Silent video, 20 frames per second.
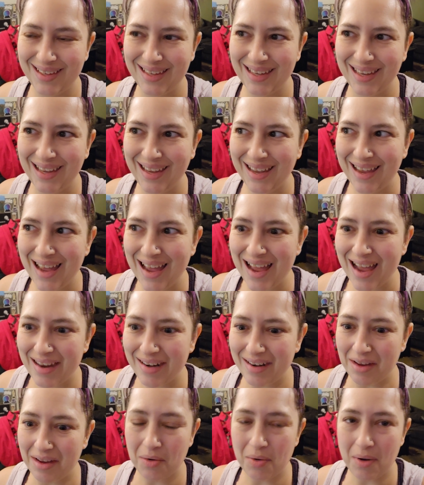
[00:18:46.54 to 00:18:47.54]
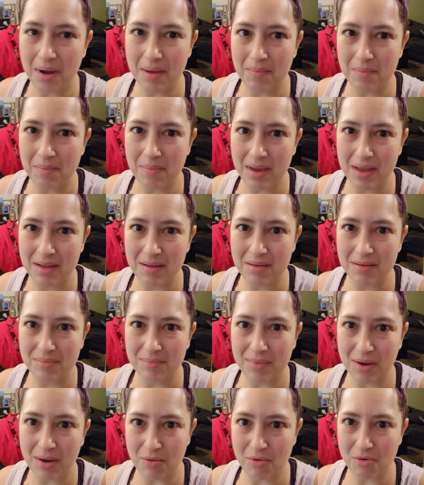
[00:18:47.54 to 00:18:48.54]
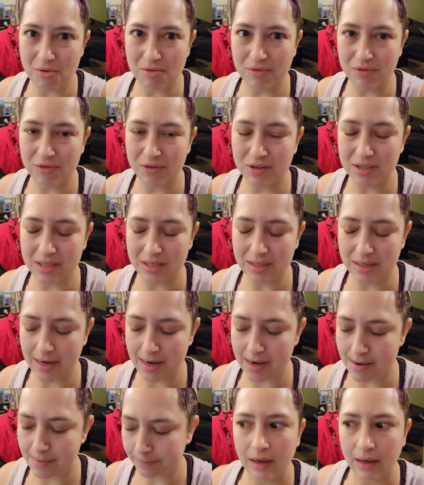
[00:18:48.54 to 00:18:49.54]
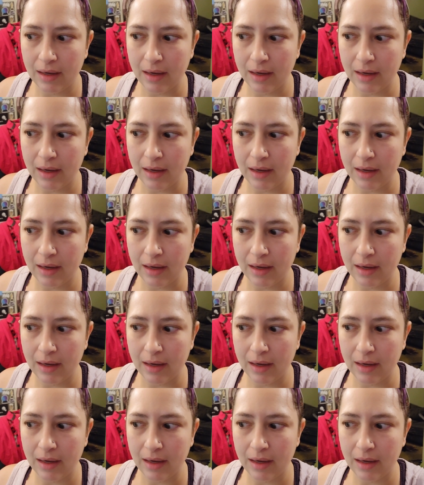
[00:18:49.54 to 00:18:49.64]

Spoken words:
I didn't quite meet my goal for tonight.